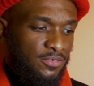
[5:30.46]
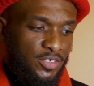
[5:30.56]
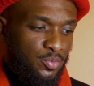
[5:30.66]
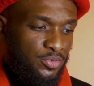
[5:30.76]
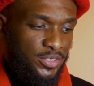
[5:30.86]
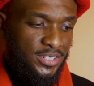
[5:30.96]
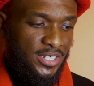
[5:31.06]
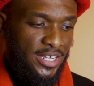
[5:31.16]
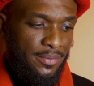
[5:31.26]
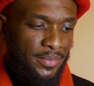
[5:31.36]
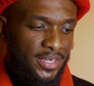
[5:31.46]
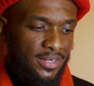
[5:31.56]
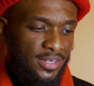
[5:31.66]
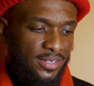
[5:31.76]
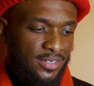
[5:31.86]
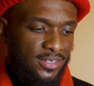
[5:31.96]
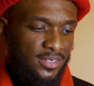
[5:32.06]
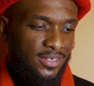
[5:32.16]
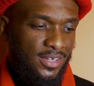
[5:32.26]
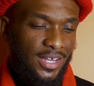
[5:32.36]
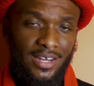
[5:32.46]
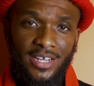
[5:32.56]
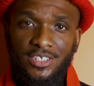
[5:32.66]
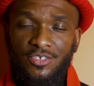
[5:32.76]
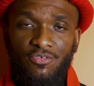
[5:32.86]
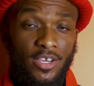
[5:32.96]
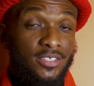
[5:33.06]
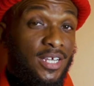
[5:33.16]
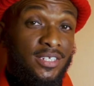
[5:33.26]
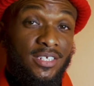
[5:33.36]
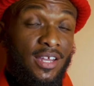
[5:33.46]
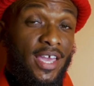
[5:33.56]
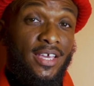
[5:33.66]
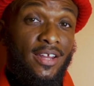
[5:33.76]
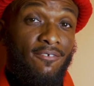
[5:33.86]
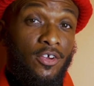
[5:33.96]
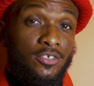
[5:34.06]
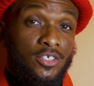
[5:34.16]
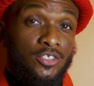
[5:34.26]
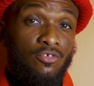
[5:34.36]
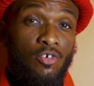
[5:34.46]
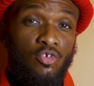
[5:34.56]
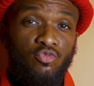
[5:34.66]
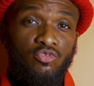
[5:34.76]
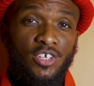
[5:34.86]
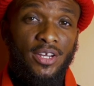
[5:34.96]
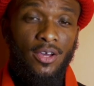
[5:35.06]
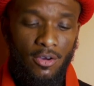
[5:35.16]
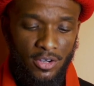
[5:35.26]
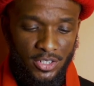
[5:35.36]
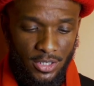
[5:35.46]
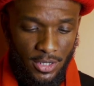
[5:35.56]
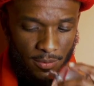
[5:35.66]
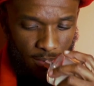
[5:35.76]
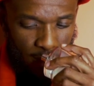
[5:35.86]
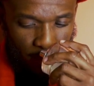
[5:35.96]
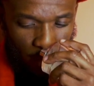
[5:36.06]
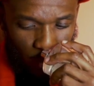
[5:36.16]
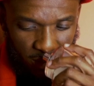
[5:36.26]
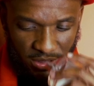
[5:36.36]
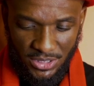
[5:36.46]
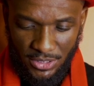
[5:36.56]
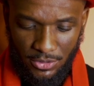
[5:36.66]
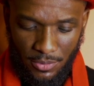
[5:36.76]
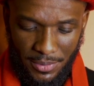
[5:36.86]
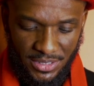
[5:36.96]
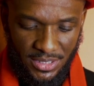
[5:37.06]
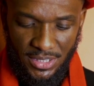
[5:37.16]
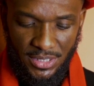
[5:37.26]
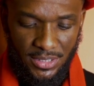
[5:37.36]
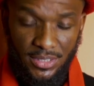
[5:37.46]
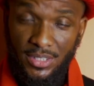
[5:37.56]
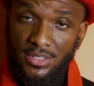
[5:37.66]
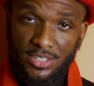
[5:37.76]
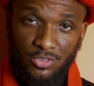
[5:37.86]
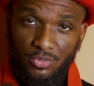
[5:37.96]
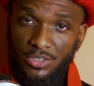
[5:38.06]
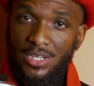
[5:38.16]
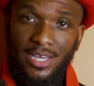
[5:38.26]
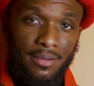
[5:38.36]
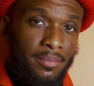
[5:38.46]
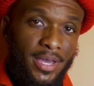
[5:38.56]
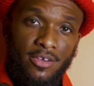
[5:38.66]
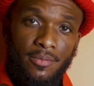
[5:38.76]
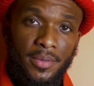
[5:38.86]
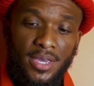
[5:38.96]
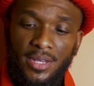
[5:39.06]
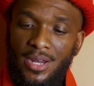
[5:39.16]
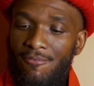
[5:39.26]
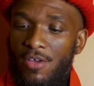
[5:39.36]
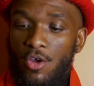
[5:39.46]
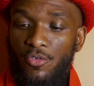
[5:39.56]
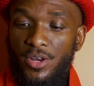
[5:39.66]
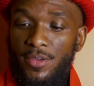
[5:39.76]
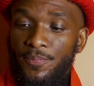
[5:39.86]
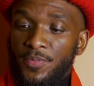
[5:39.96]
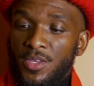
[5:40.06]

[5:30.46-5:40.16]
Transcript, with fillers: For the springtime, man, like uh, I like this fragrance. And I didn't like it at first because the rose was kind of harsh, but once it settled on my skin, it just was like a banger, man. I've already